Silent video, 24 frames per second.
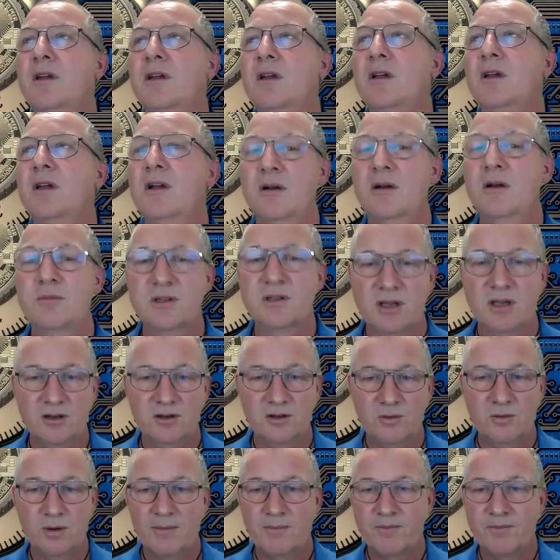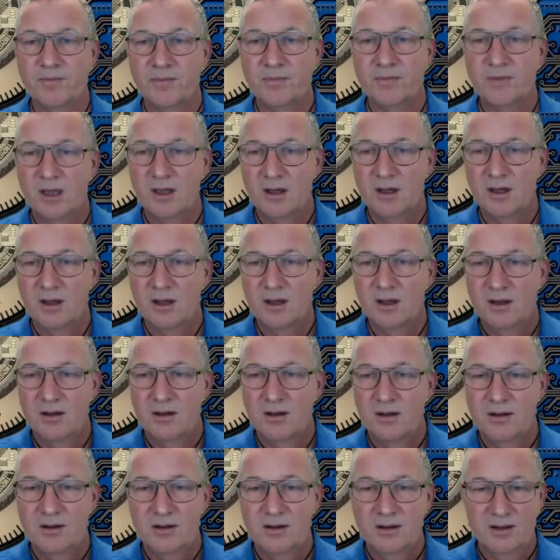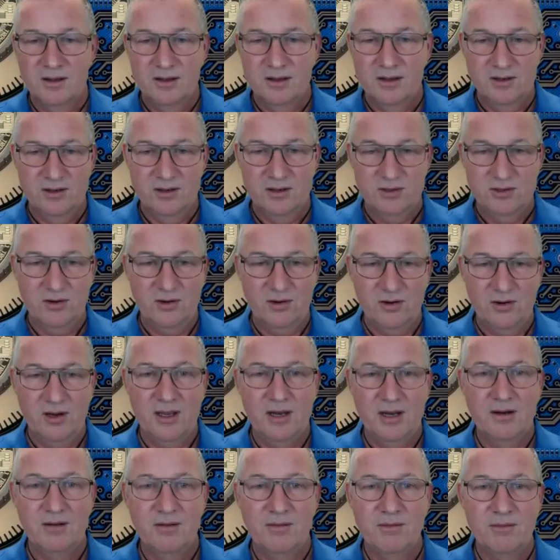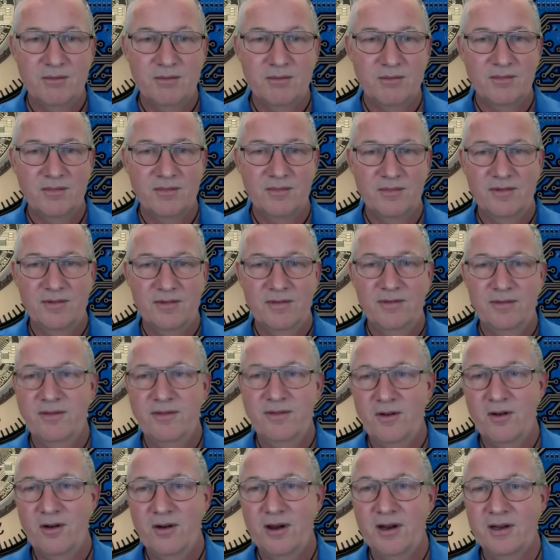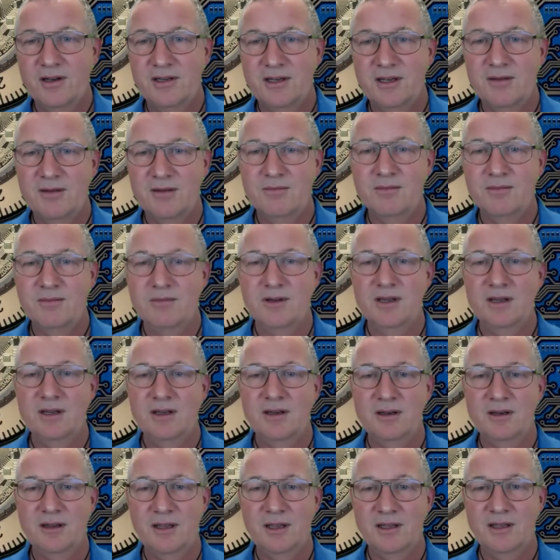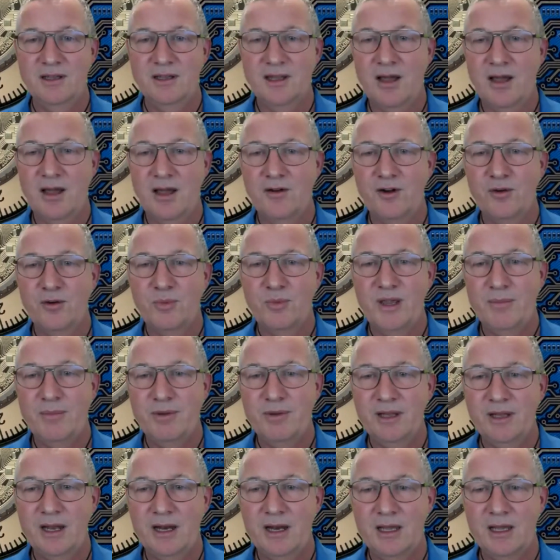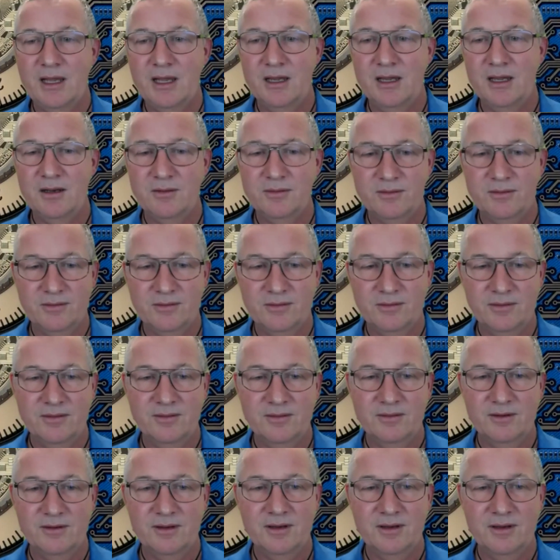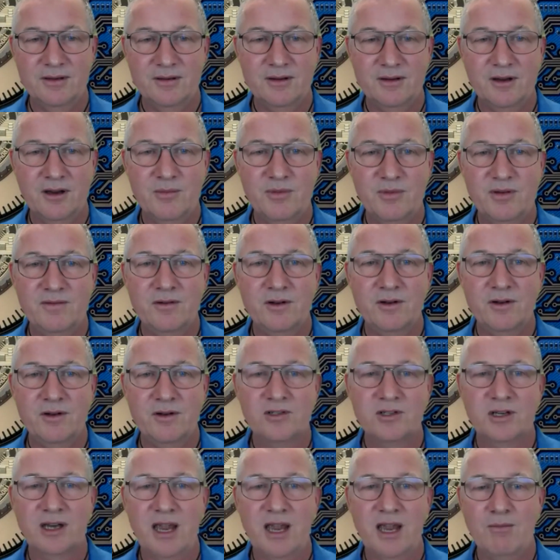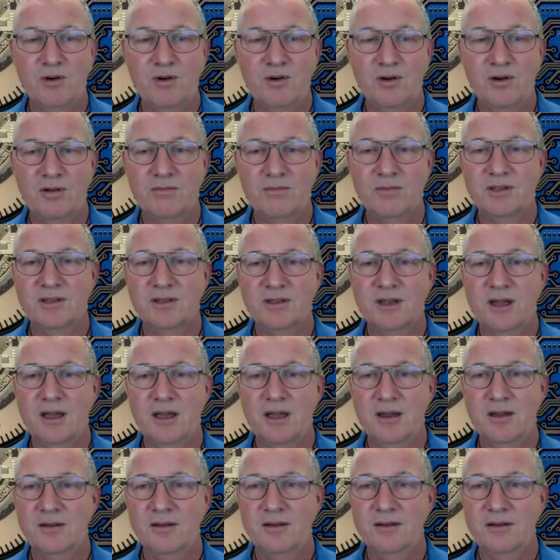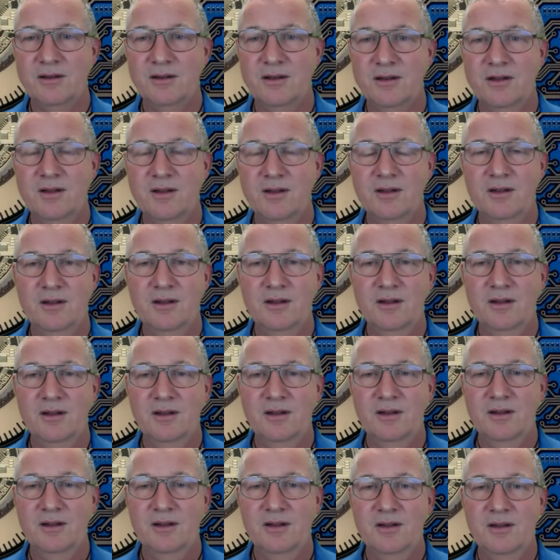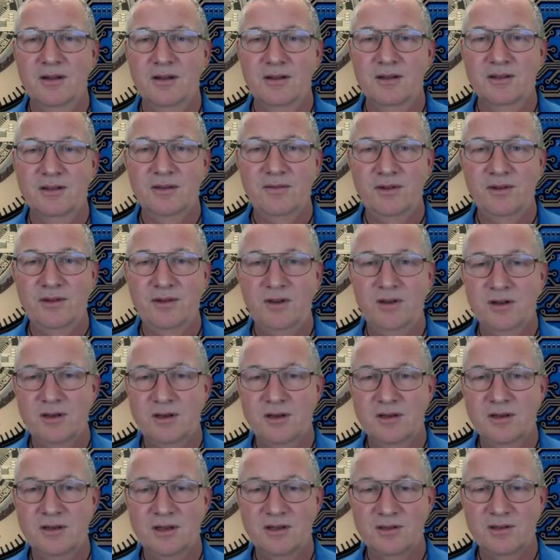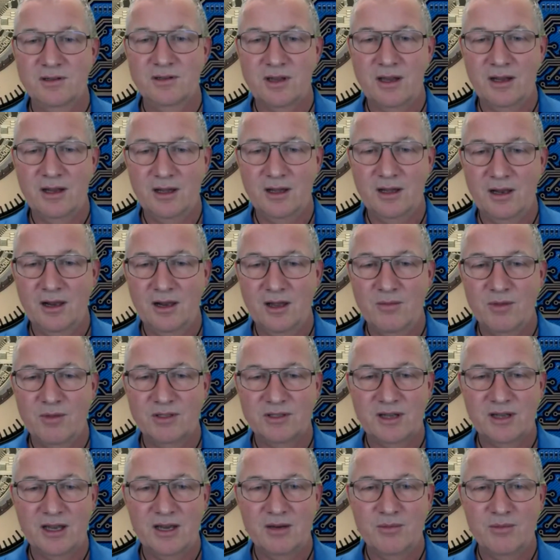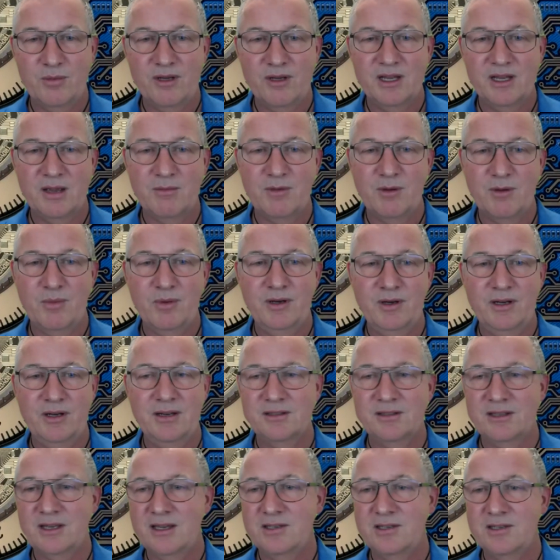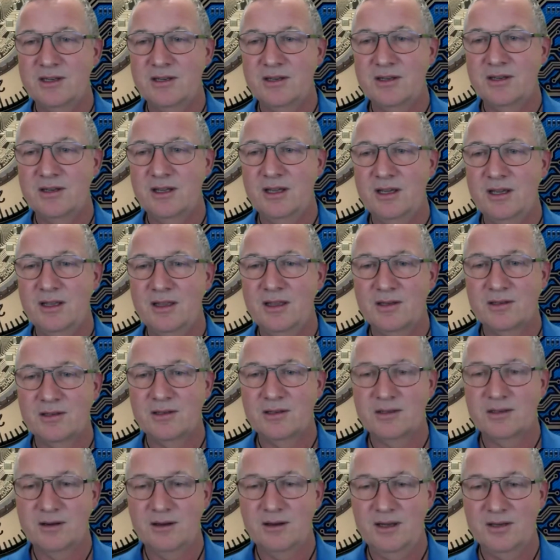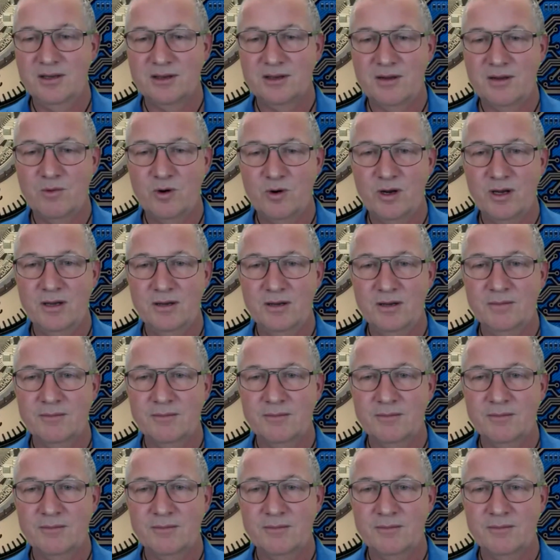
just going to try and find him in the 100 people that are here. Hope you've got your camera on, Matteo. So if you can say hello, Matteo, probably come up with it is easier. You hear this here somewhere.